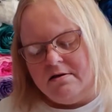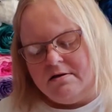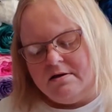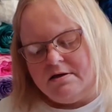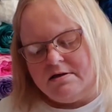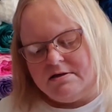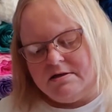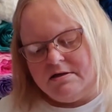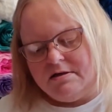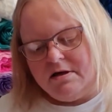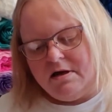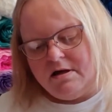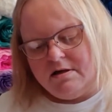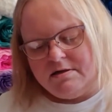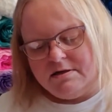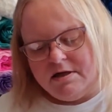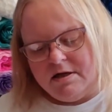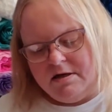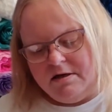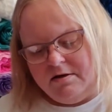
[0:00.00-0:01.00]
does it not
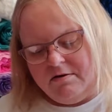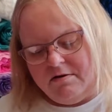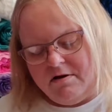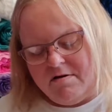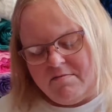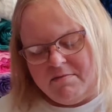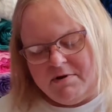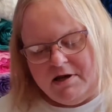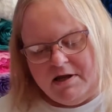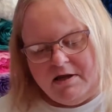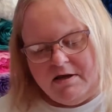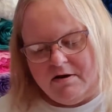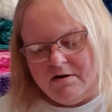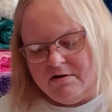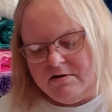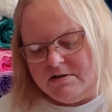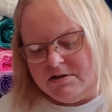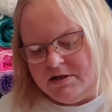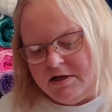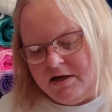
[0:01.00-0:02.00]
tell you how many
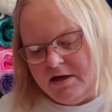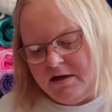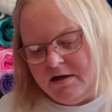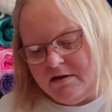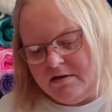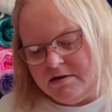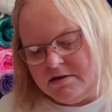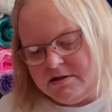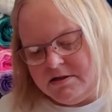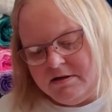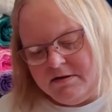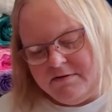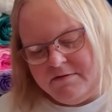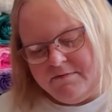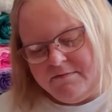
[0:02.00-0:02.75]
yards it has?